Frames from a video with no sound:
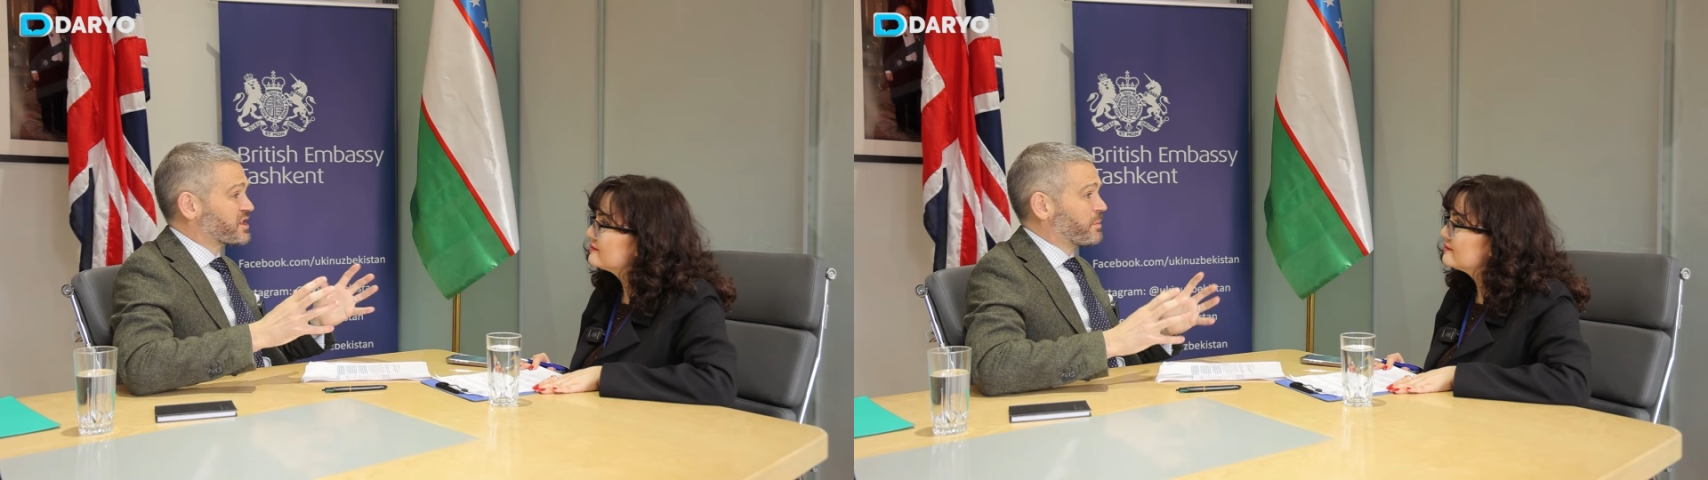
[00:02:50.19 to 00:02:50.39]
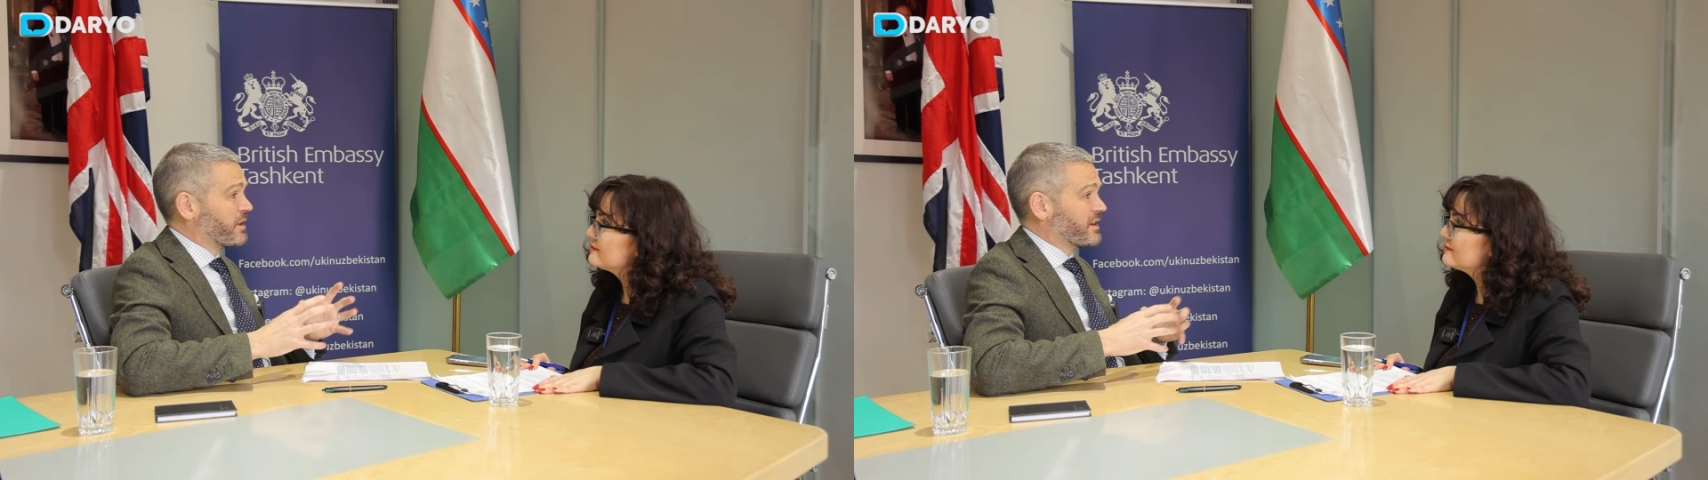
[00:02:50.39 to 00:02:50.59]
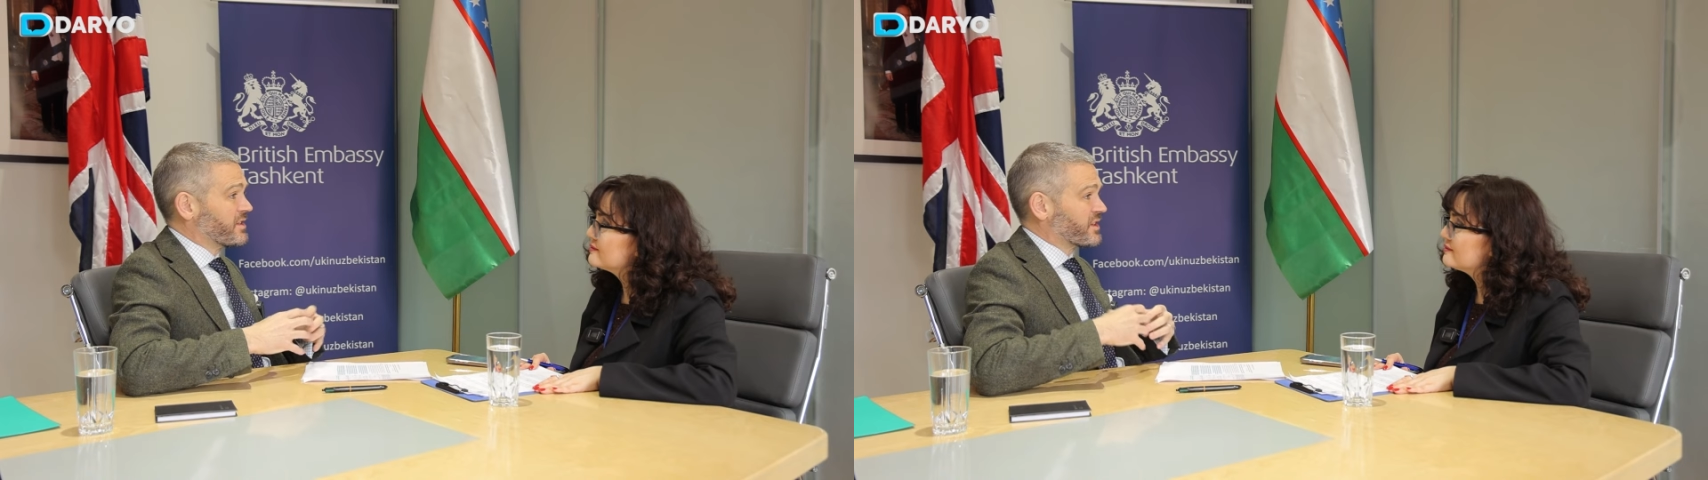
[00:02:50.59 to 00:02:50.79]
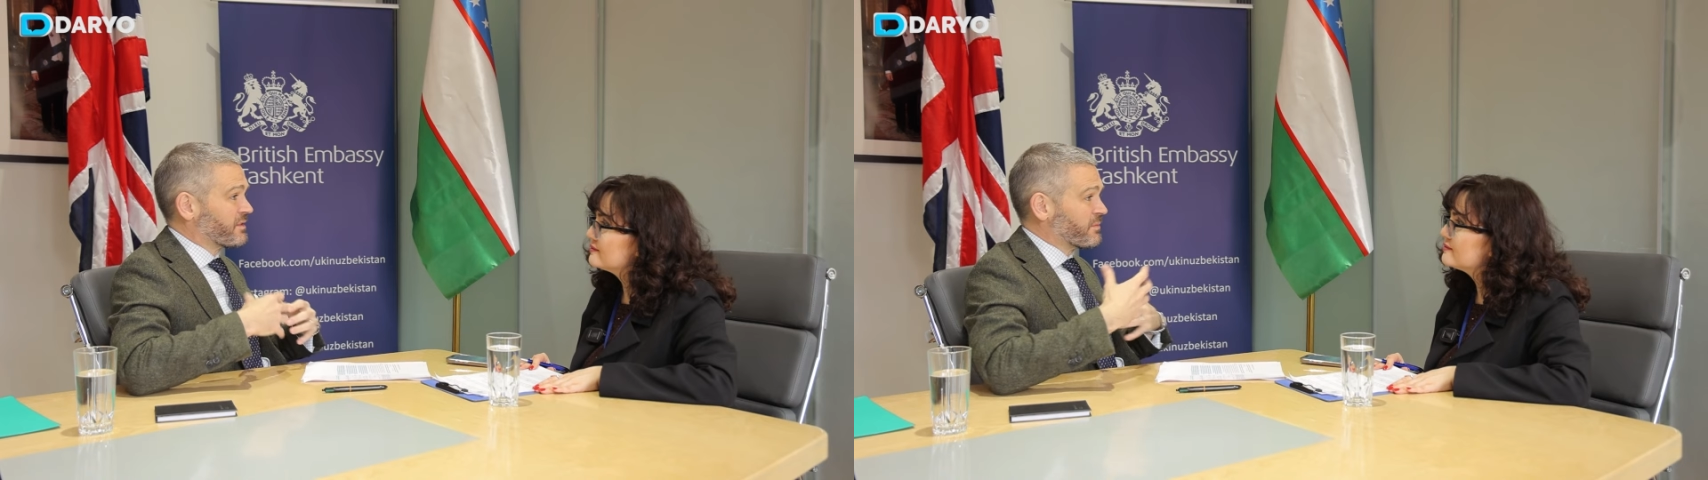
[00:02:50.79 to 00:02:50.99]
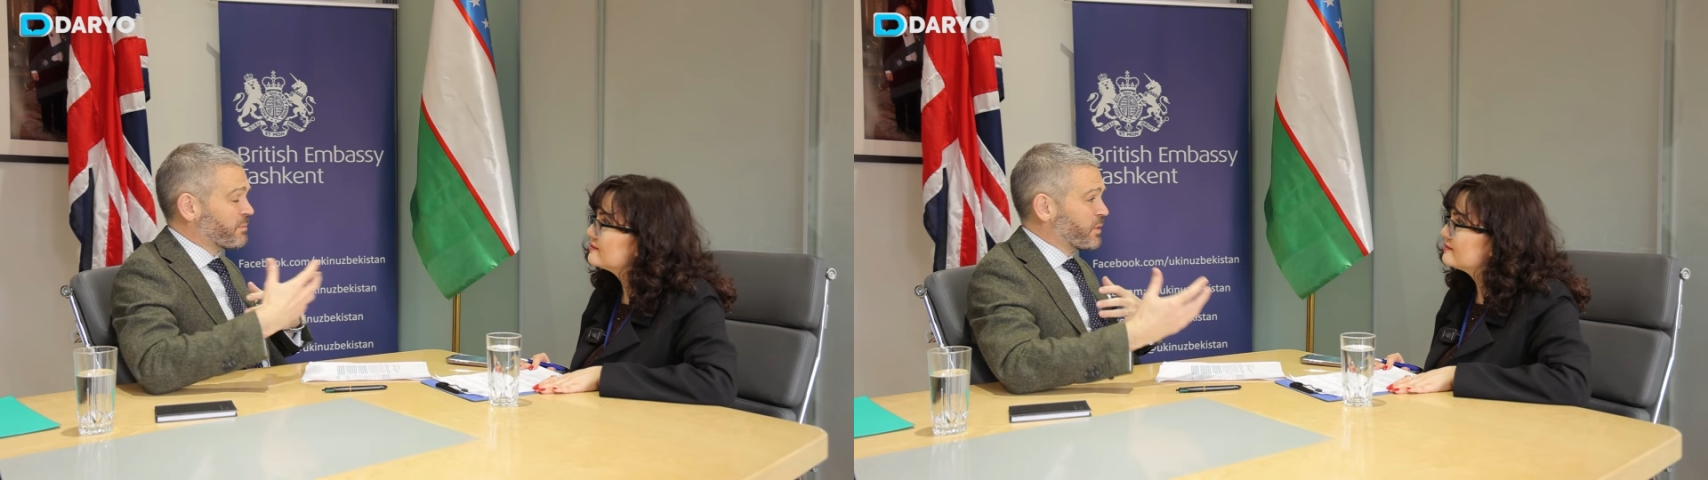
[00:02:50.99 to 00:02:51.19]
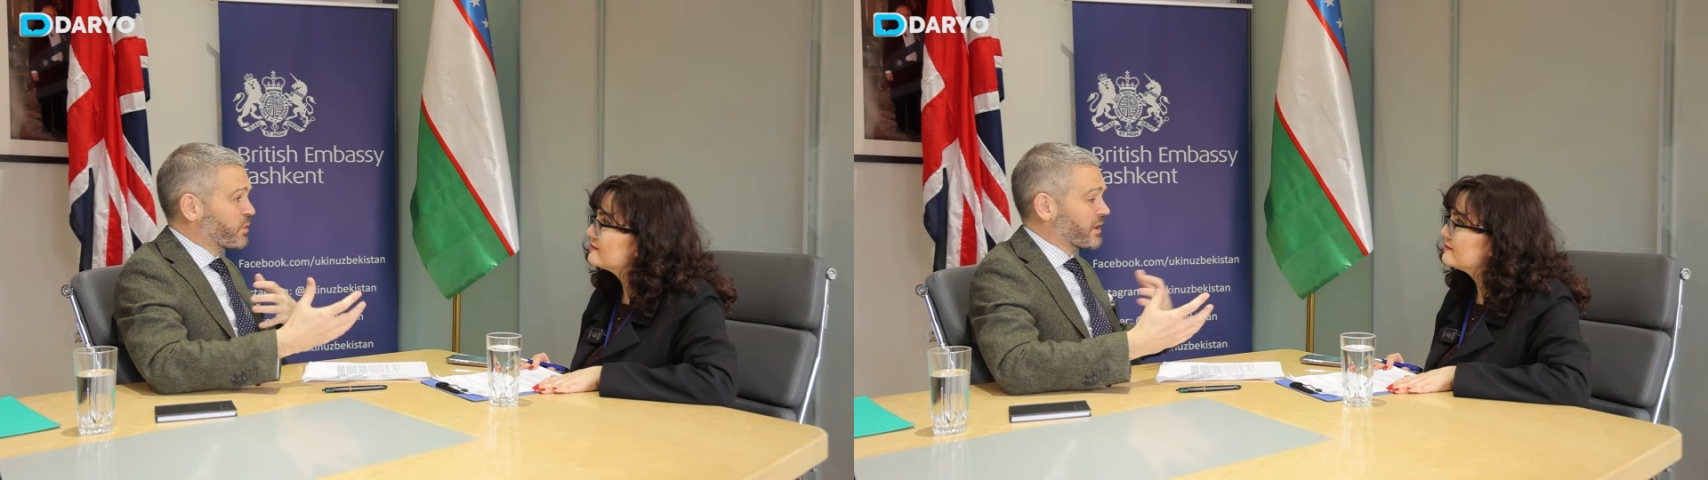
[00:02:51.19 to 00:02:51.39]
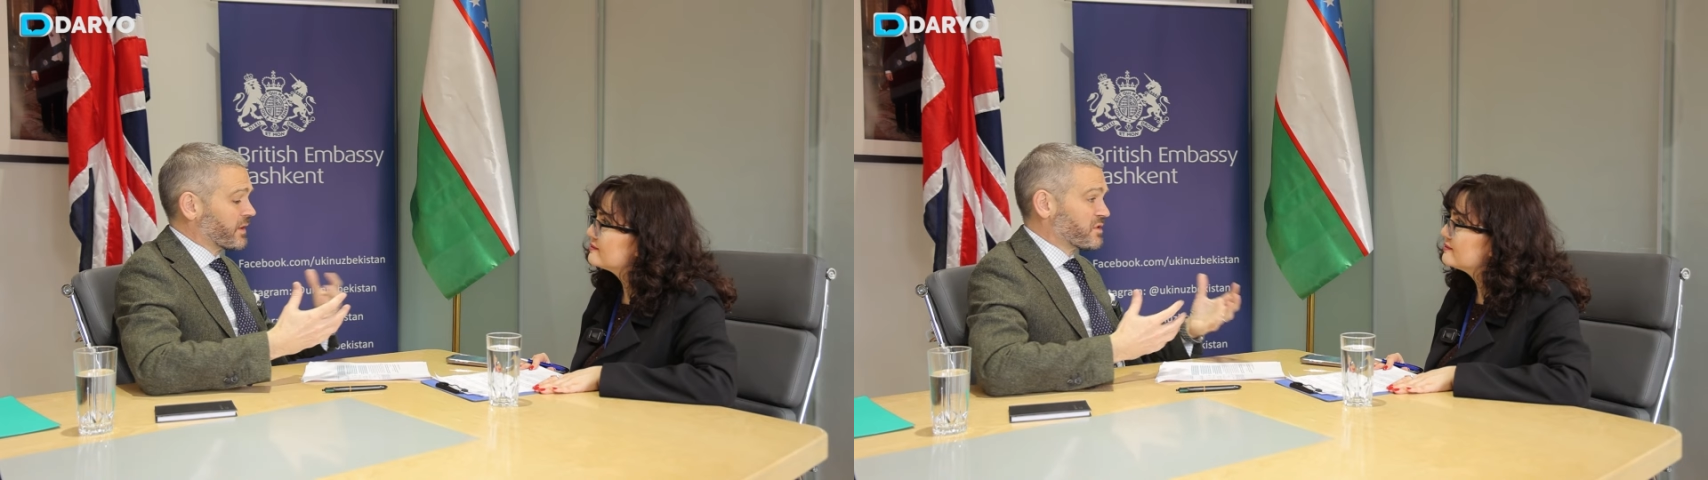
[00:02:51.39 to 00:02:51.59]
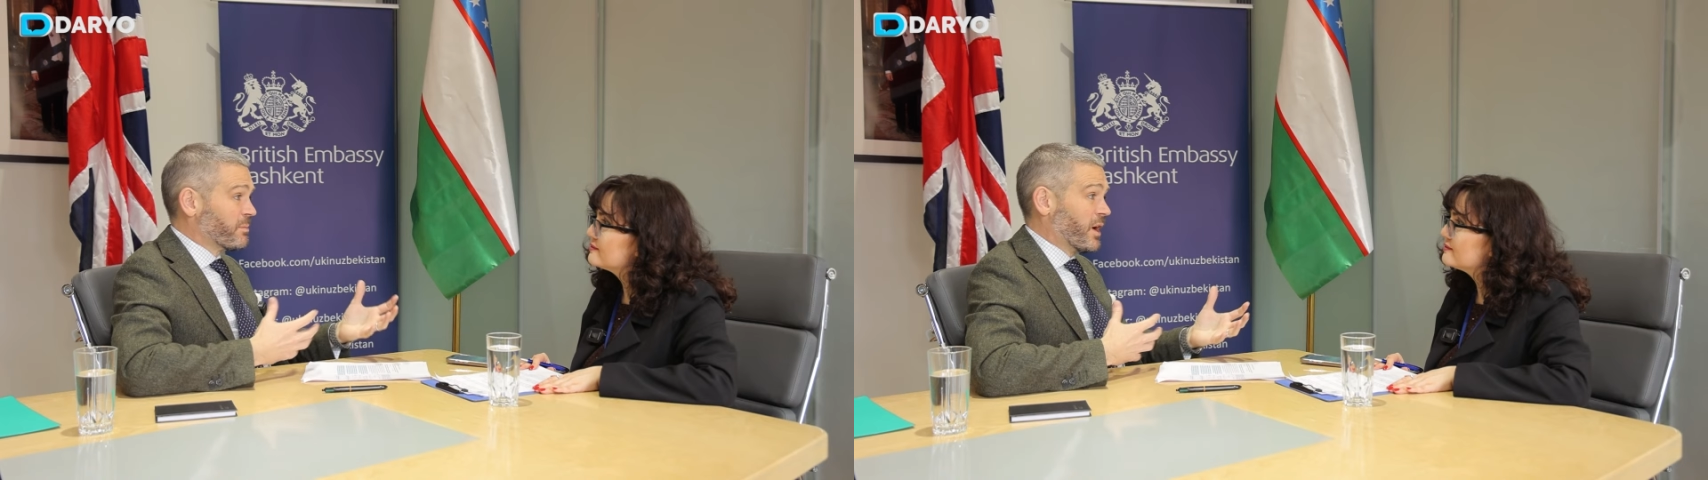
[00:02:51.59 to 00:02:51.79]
experience and building those